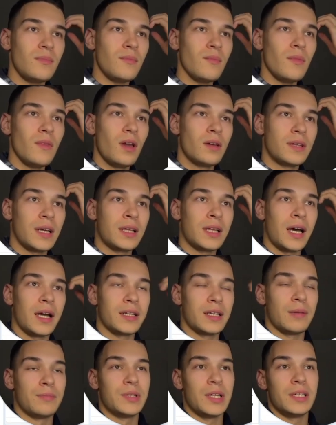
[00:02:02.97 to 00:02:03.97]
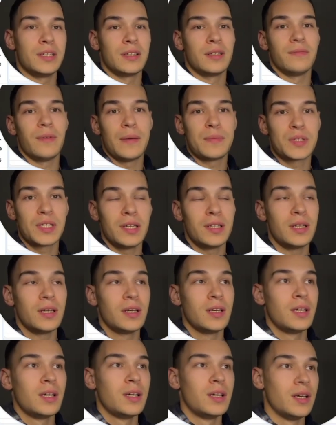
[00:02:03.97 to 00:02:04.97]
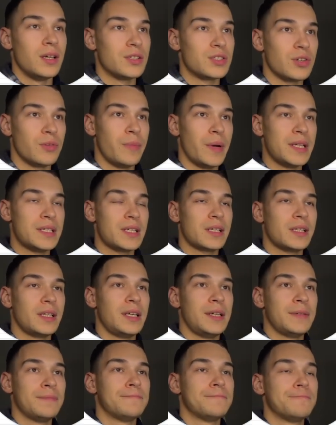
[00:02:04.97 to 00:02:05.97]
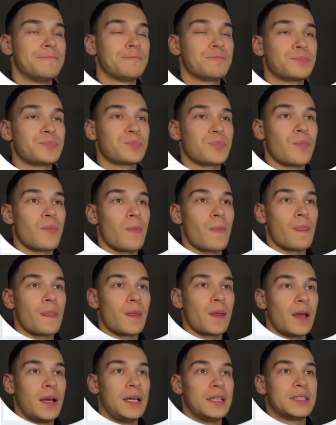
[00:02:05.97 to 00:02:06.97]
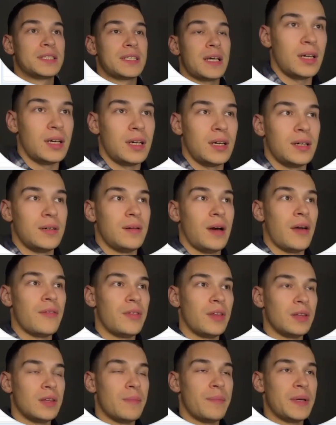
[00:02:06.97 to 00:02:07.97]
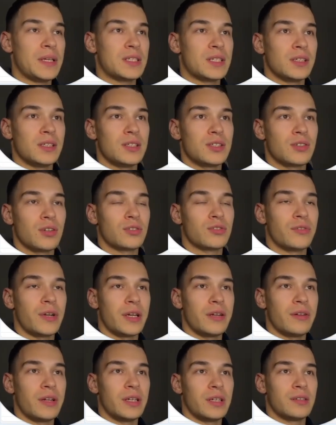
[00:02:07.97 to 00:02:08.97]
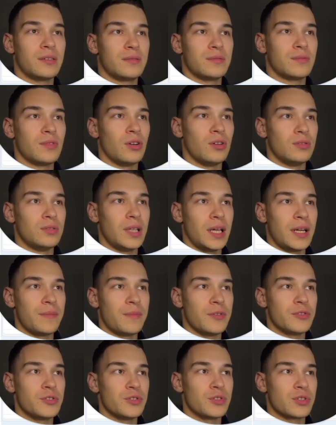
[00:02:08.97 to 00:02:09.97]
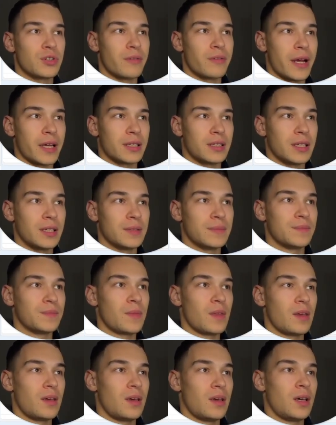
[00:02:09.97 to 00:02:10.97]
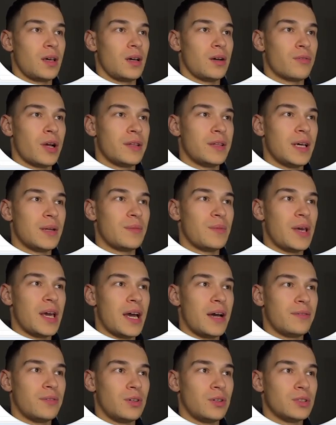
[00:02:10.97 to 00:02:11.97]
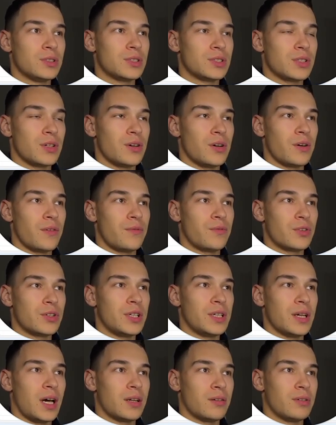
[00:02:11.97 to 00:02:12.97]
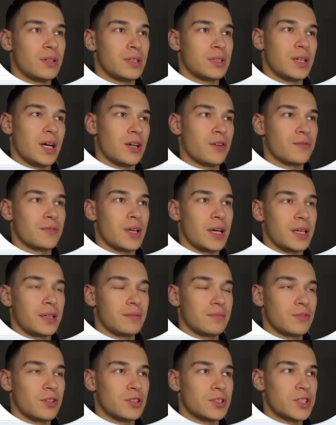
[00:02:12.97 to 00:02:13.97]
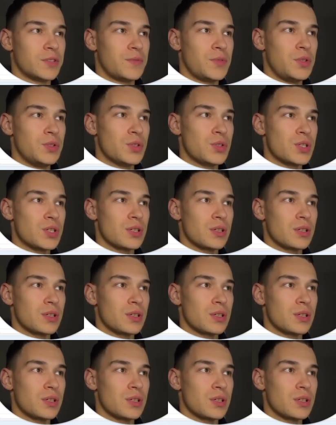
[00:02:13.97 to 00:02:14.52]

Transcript: the client updated the website. So basically, it's something triggering all landing page views correctly. All right, then we have also 1,400 kind of like content views.